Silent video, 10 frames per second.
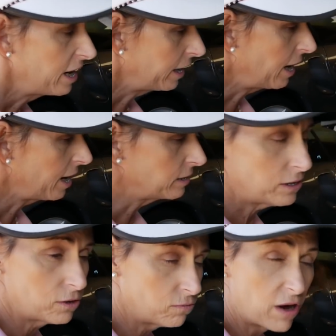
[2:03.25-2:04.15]
It has
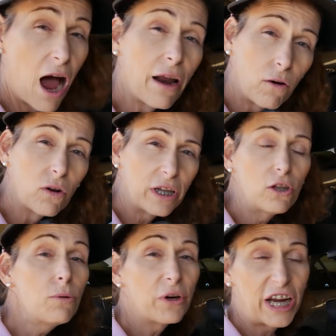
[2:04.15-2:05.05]
to not only
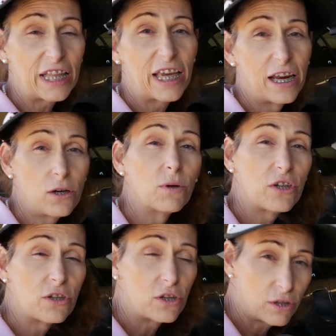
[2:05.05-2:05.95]
lubricate the engine,
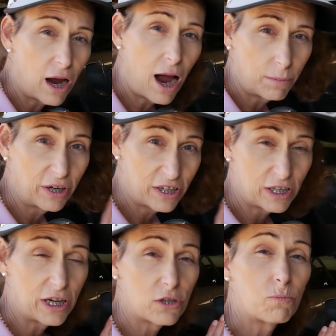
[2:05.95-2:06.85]
which is
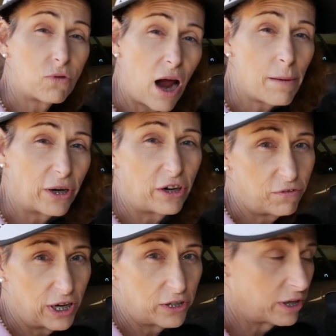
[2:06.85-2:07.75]
obviously its primary
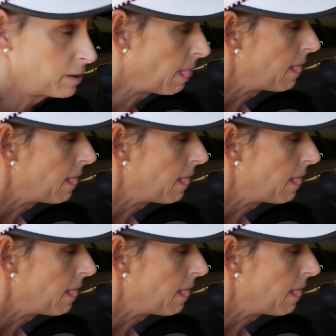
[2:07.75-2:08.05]
function,